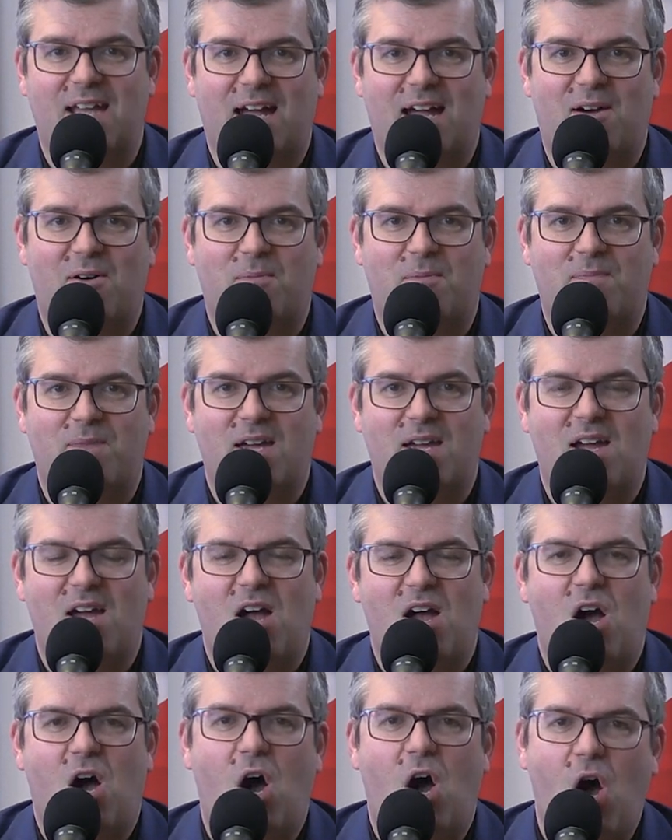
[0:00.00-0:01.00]
now.
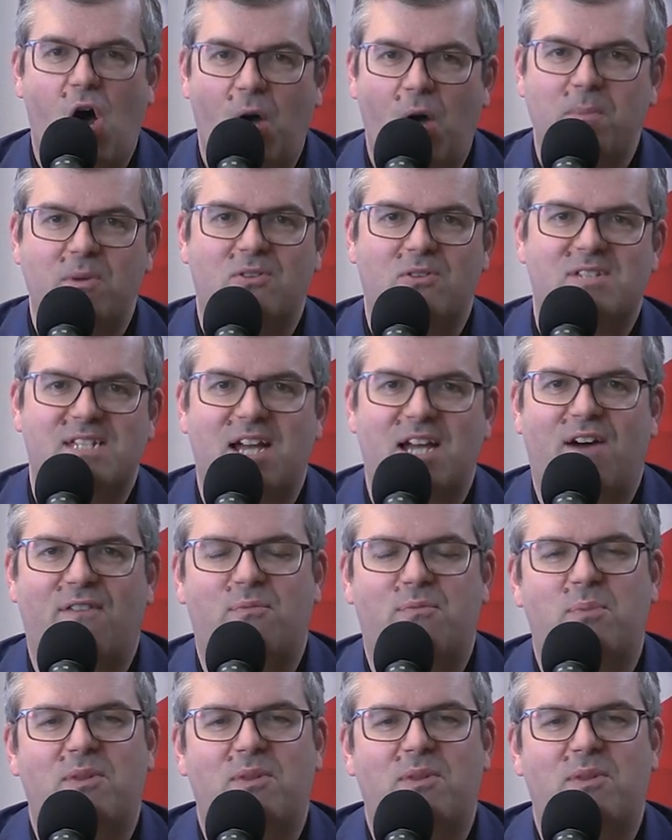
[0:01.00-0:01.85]
Arm yourself